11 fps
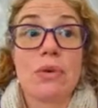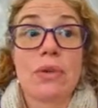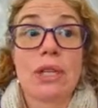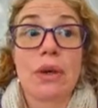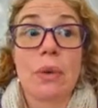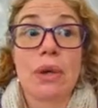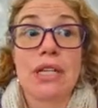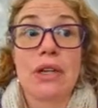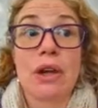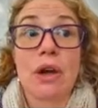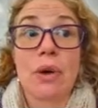it's only
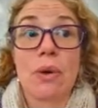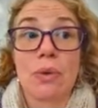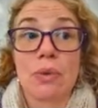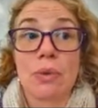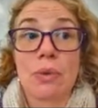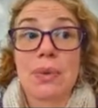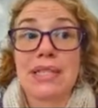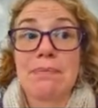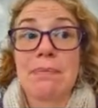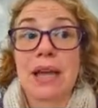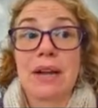going to go through
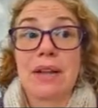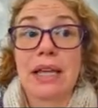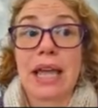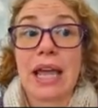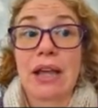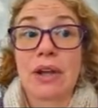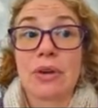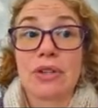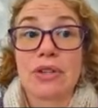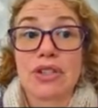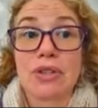this metal. It can't
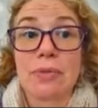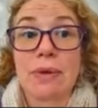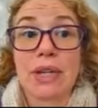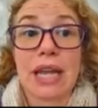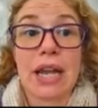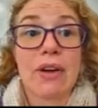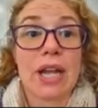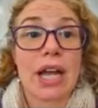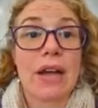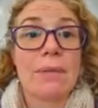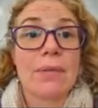go to the surrounding
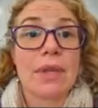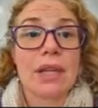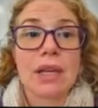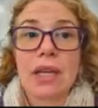area.